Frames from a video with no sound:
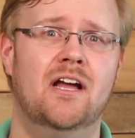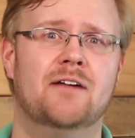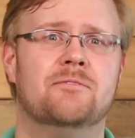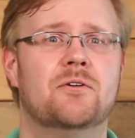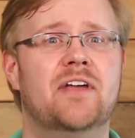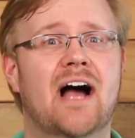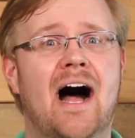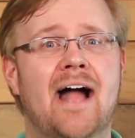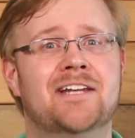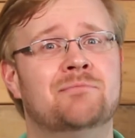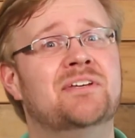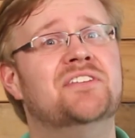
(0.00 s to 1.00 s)
For the eye
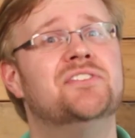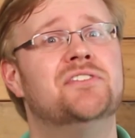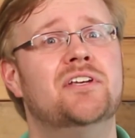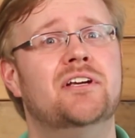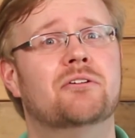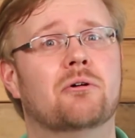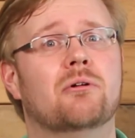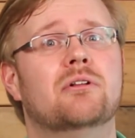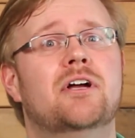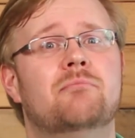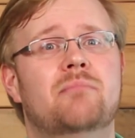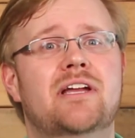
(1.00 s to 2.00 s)
to be single
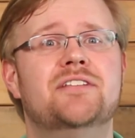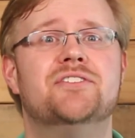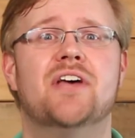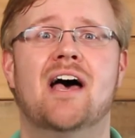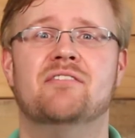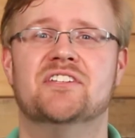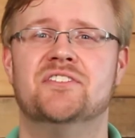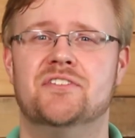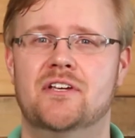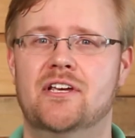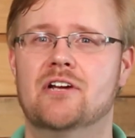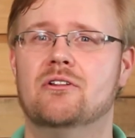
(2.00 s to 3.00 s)
means to have a
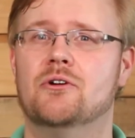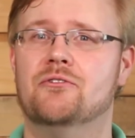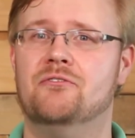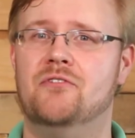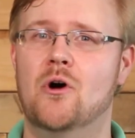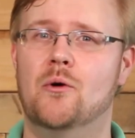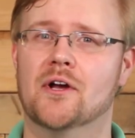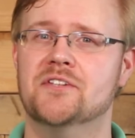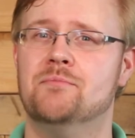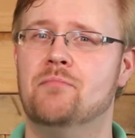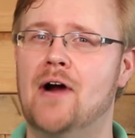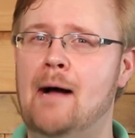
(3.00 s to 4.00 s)
singular focus,
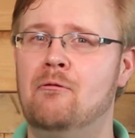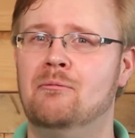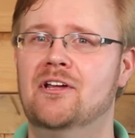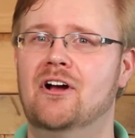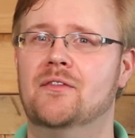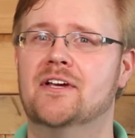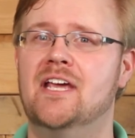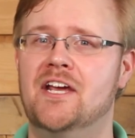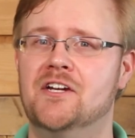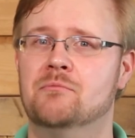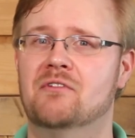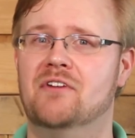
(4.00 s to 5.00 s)
probably on the
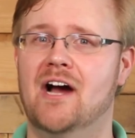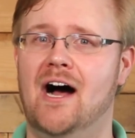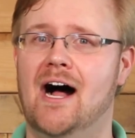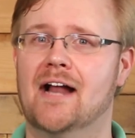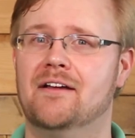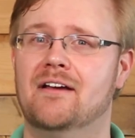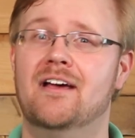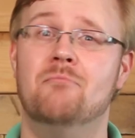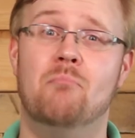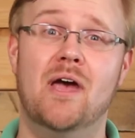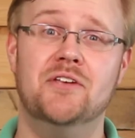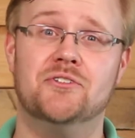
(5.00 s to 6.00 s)
kingdom of God,
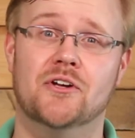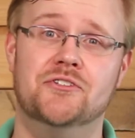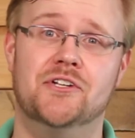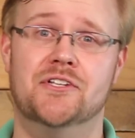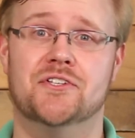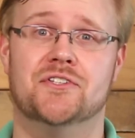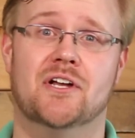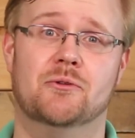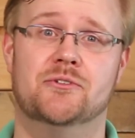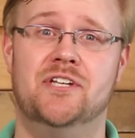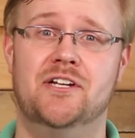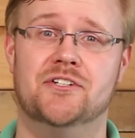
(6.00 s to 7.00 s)
based on Jesus' other
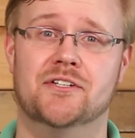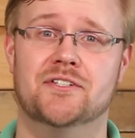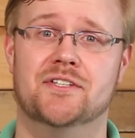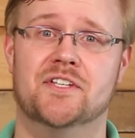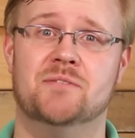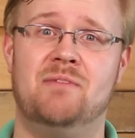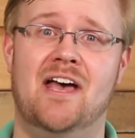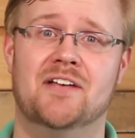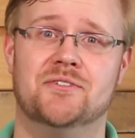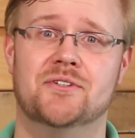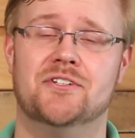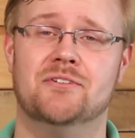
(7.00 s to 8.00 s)
teachings in this
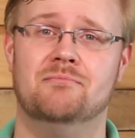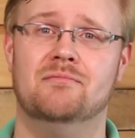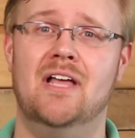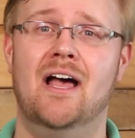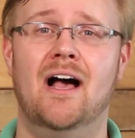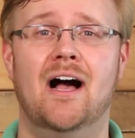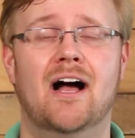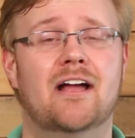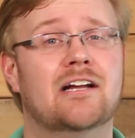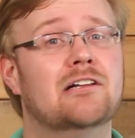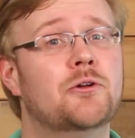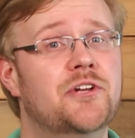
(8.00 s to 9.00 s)
passage,
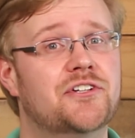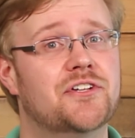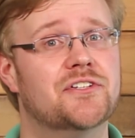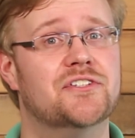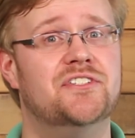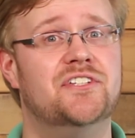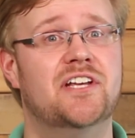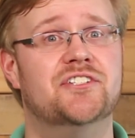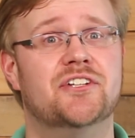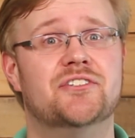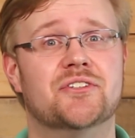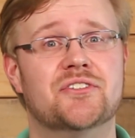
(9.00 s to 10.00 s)
including Jesus'
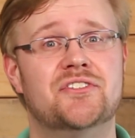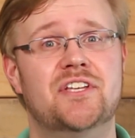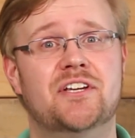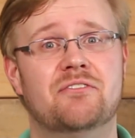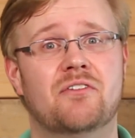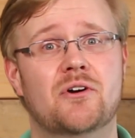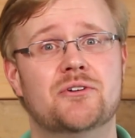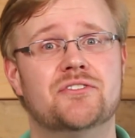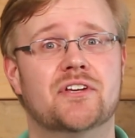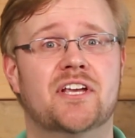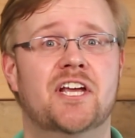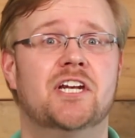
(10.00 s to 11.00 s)
teaching to seek first the
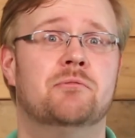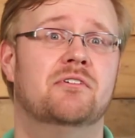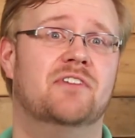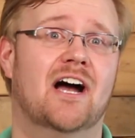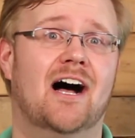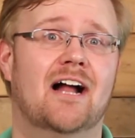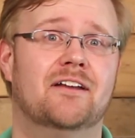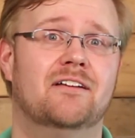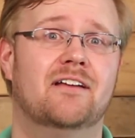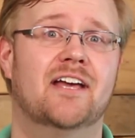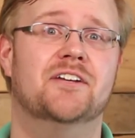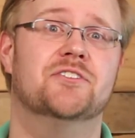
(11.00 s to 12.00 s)
kingdom of God
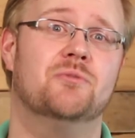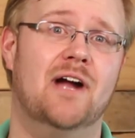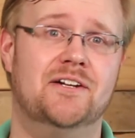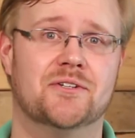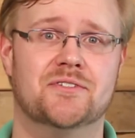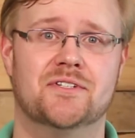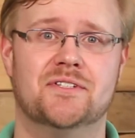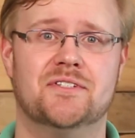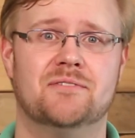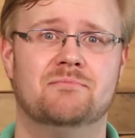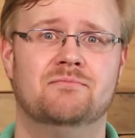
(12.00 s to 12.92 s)
and his righteousness.